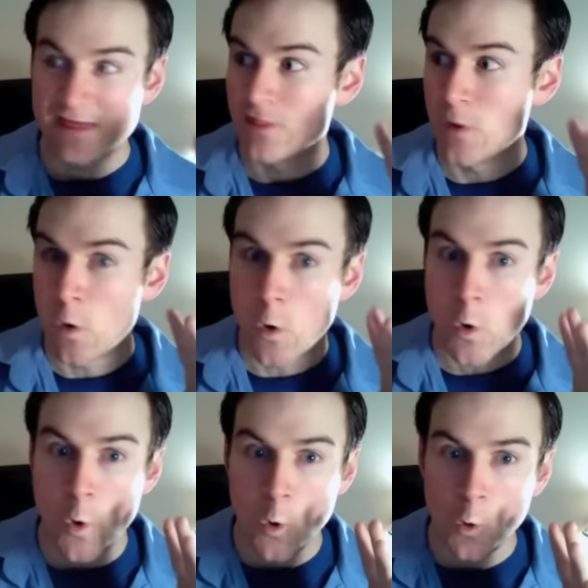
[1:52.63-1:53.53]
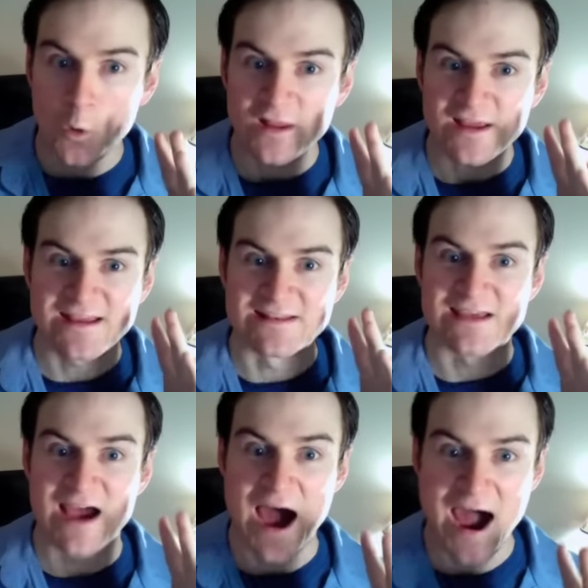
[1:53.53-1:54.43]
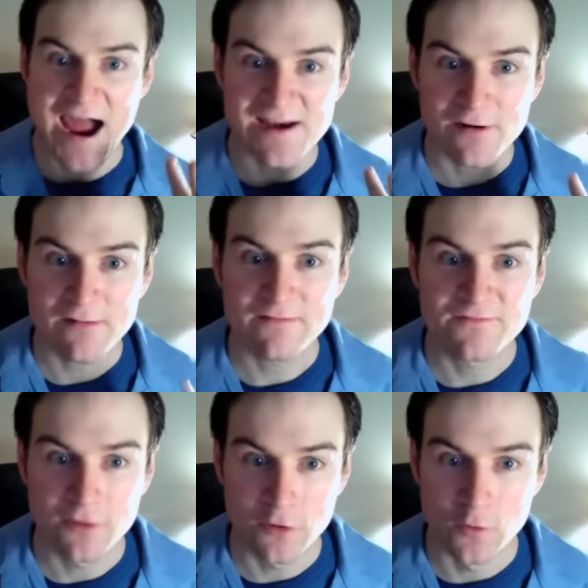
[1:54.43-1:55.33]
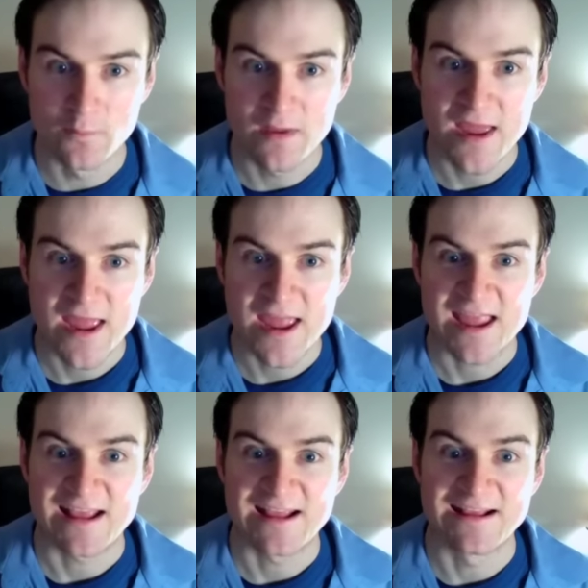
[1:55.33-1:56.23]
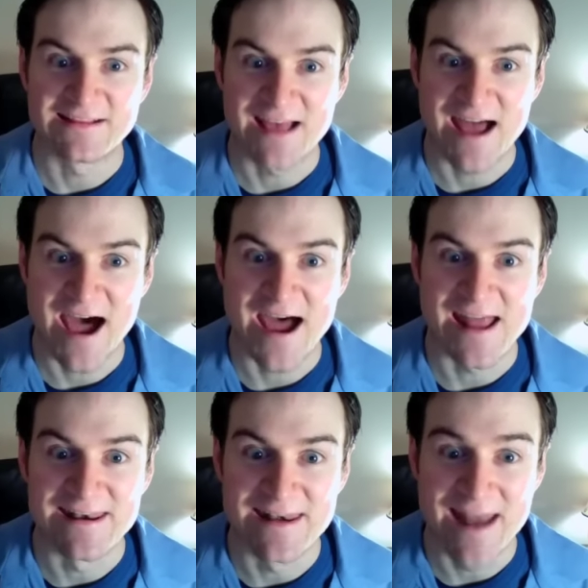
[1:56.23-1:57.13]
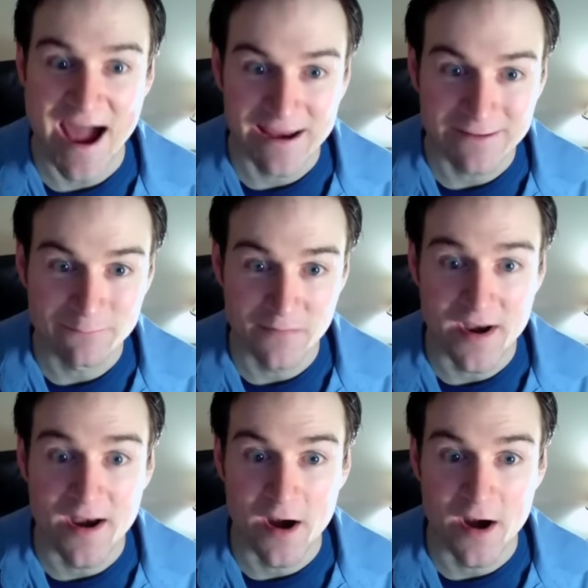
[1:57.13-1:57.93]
the whole entire film is a nightmare.